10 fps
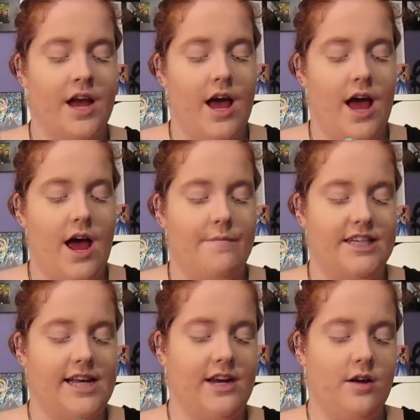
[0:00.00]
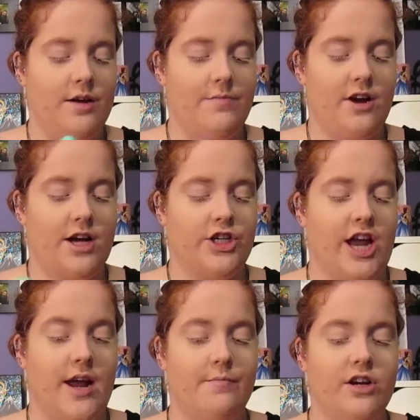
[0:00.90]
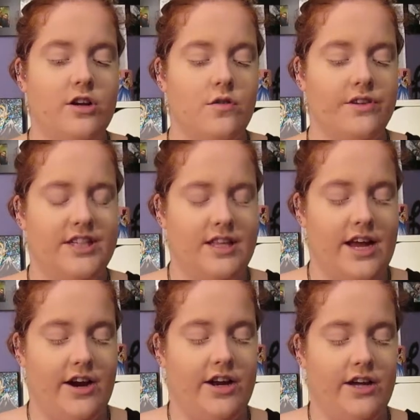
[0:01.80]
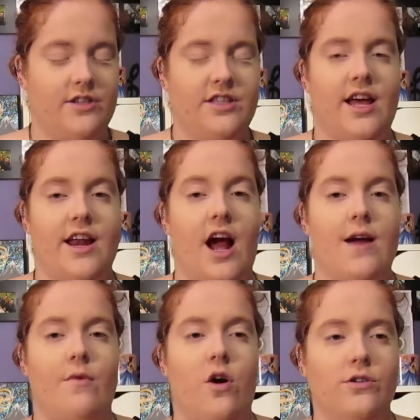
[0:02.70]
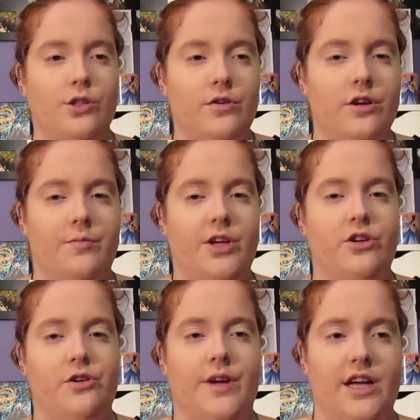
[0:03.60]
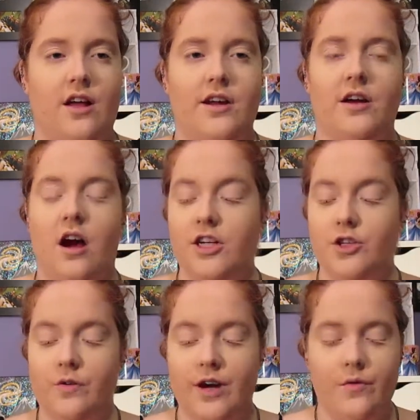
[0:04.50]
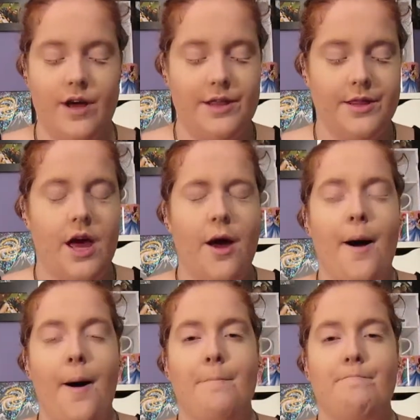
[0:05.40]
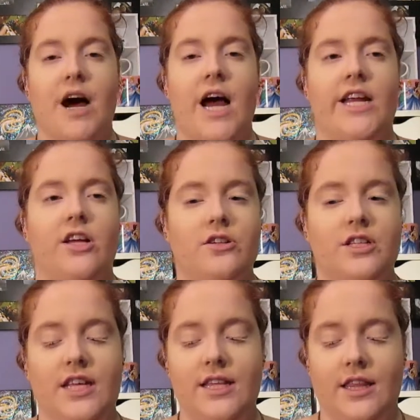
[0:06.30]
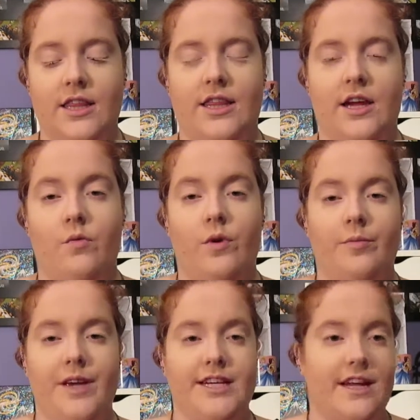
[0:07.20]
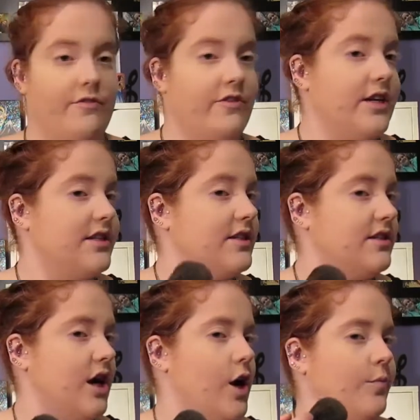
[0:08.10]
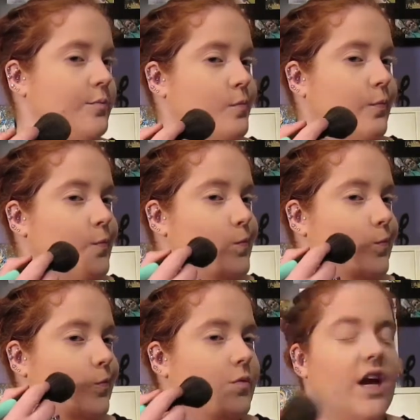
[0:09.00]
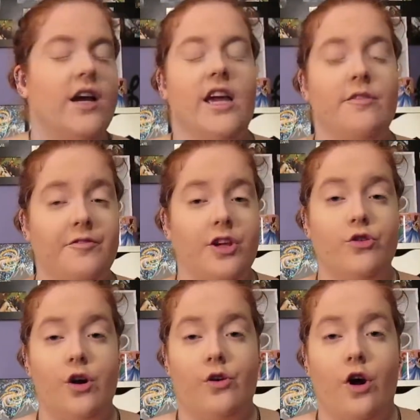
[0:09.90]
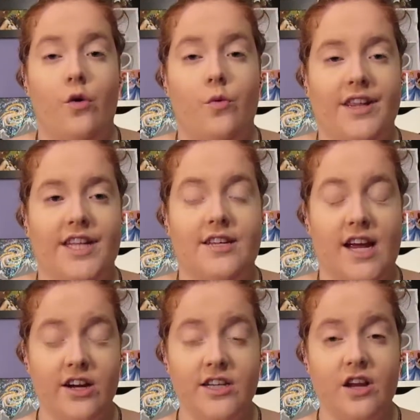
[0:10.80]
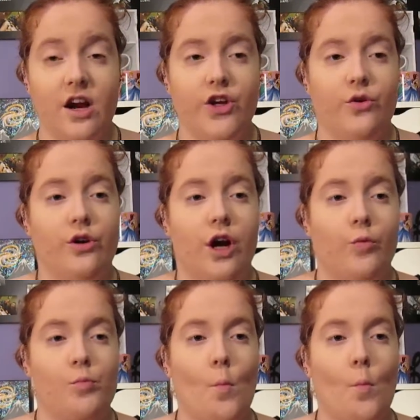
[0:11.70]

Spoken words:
And I'm going to take it on my brush, and I'm going to go into the areas that I'm also going to be doing a lot of contouring with, but you'll see that there will be a difference. So if you don't know where these areas are, you can go